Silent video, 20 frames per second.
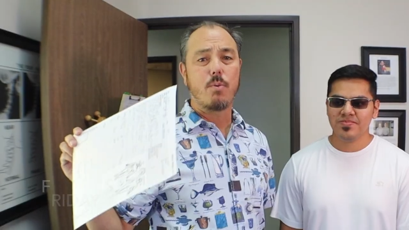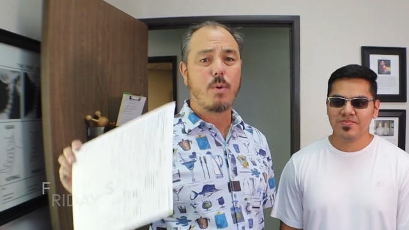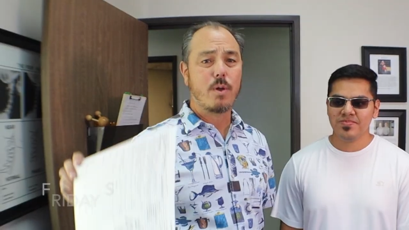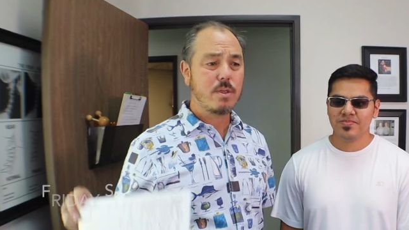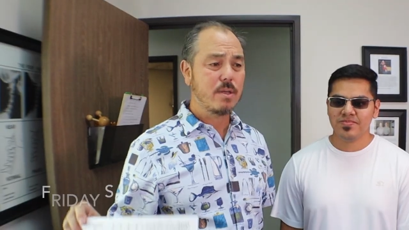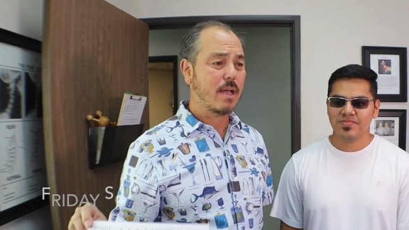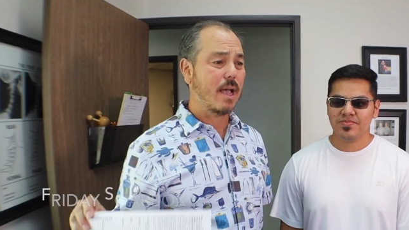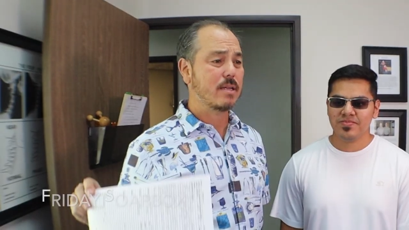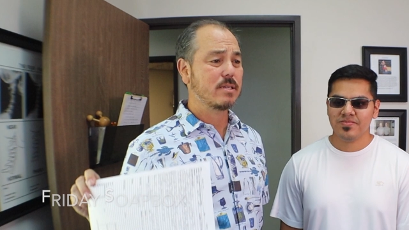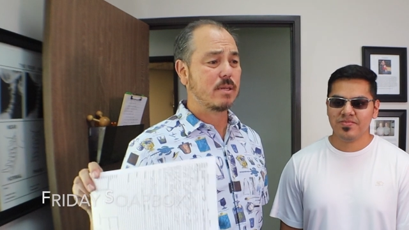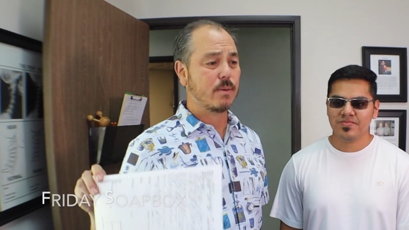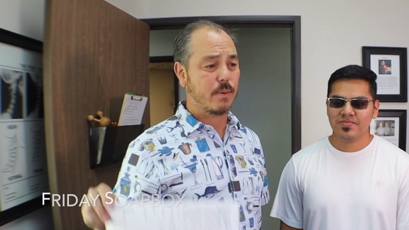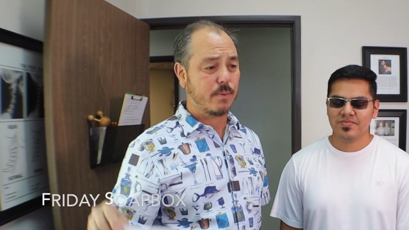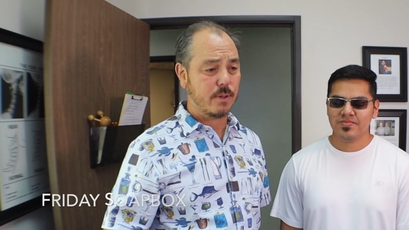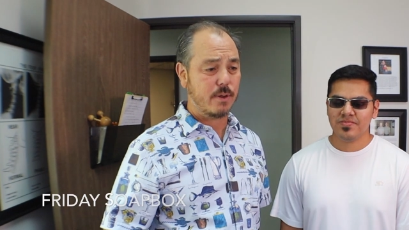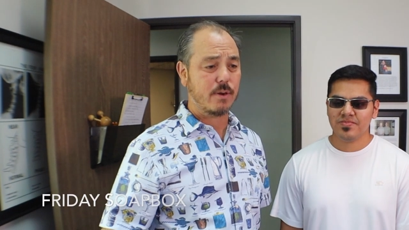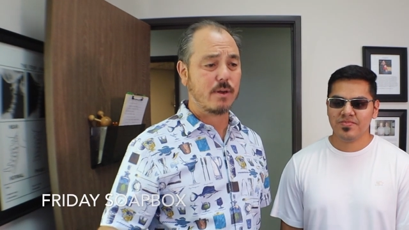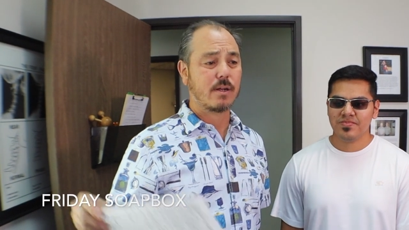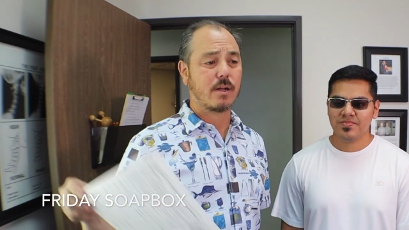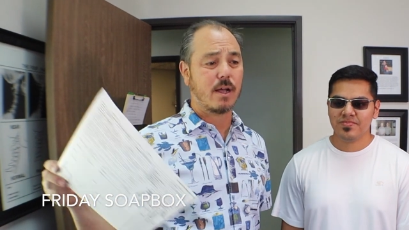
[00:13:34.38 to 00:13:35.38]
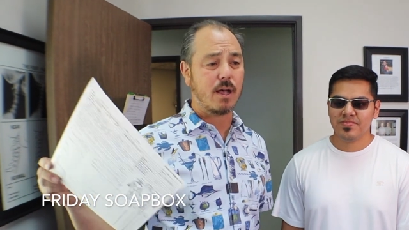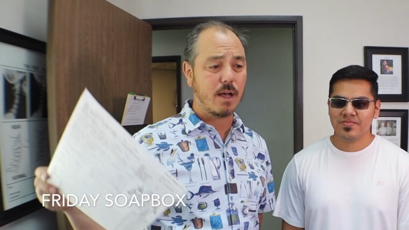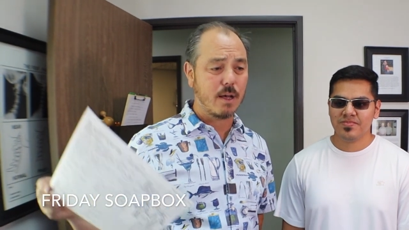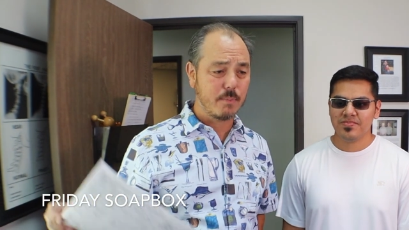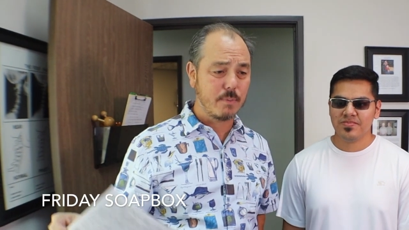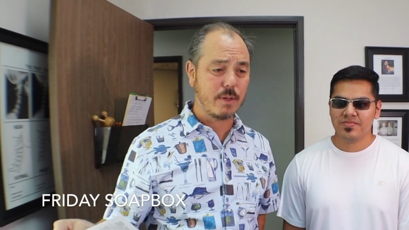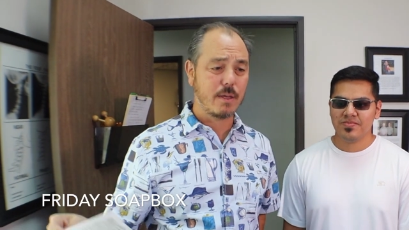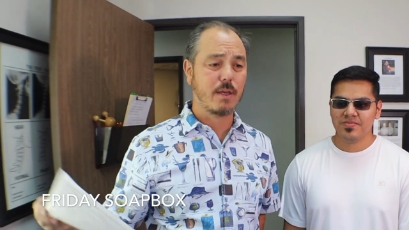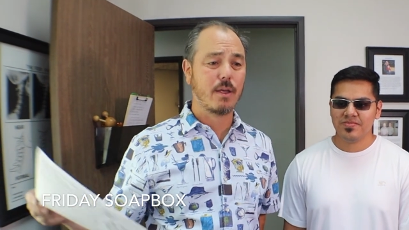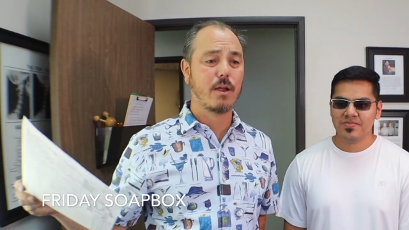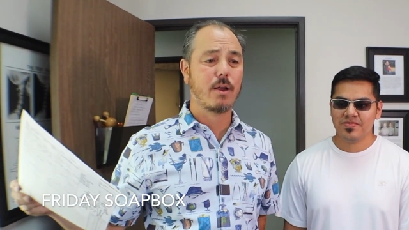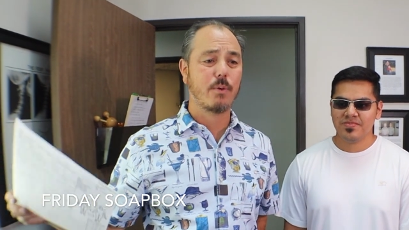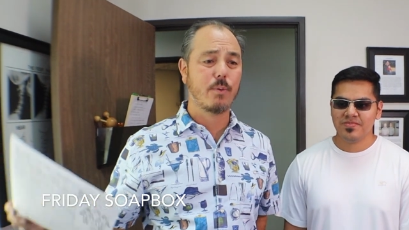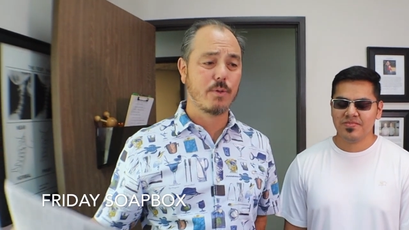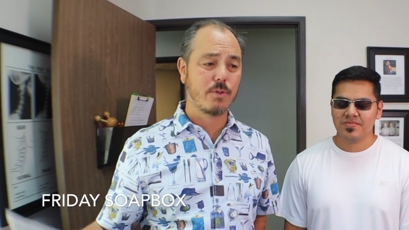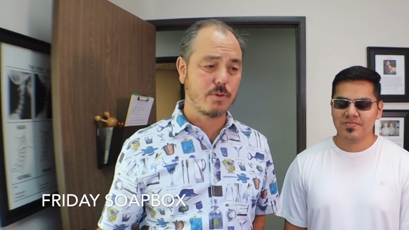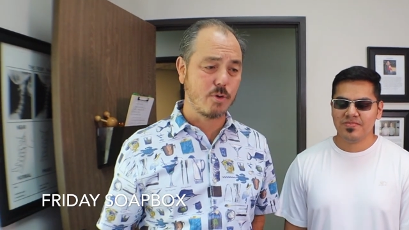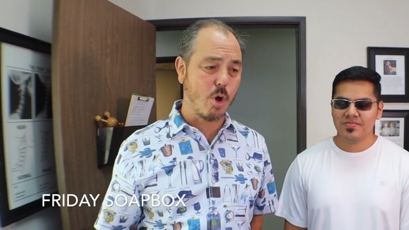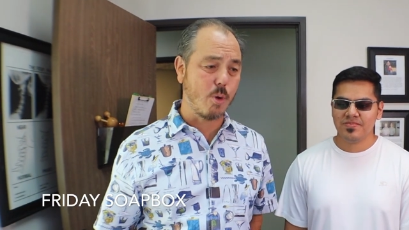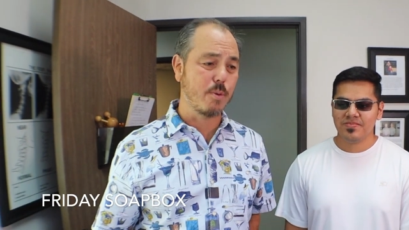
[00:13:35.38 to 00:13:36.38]
Speaker 1: When you guys come up here, come here
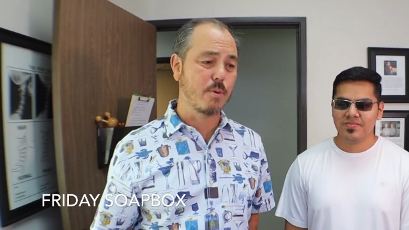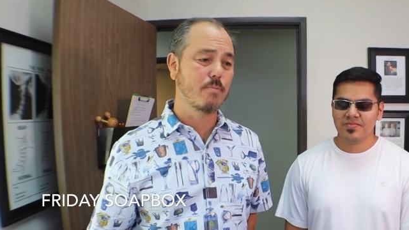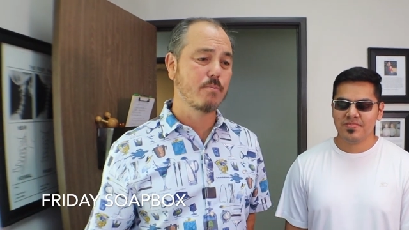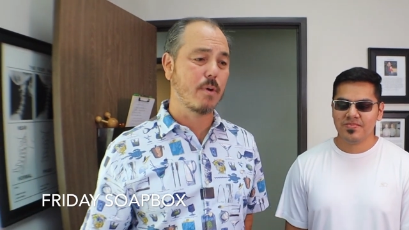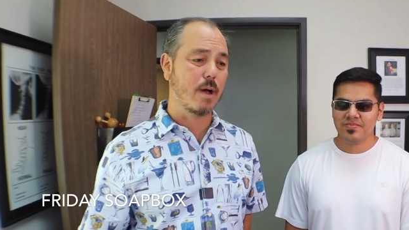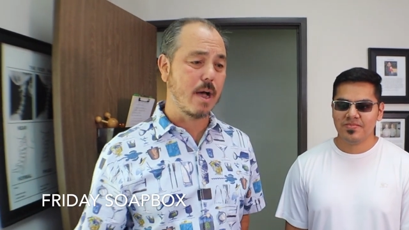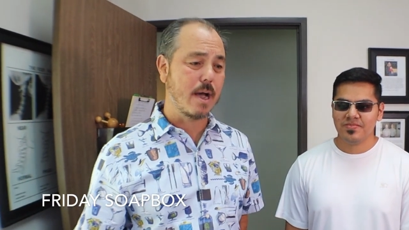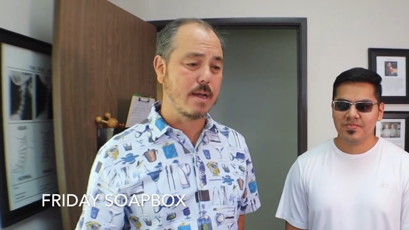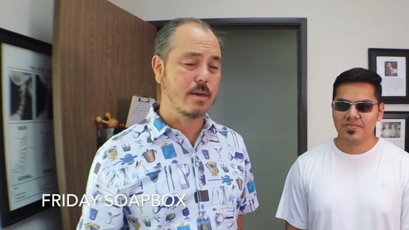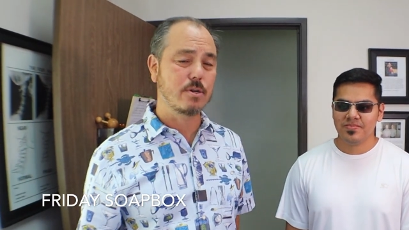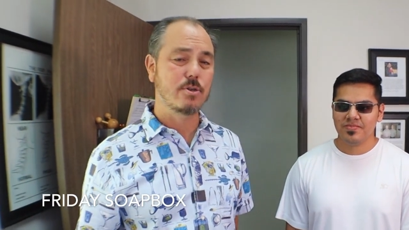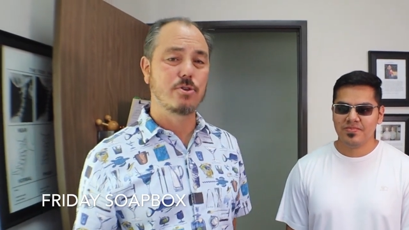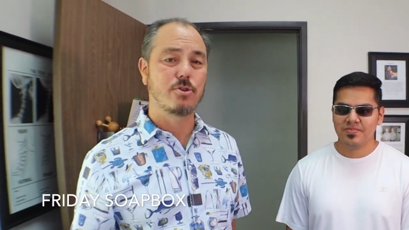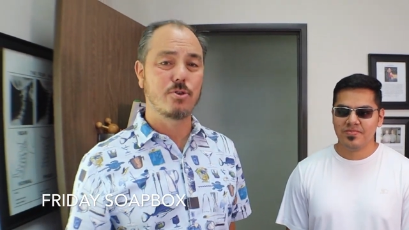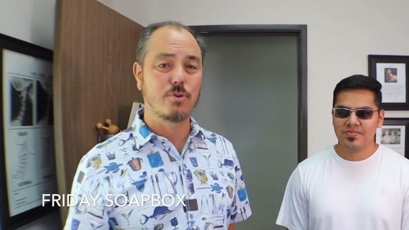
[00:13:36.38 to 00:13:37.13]
with an open mind.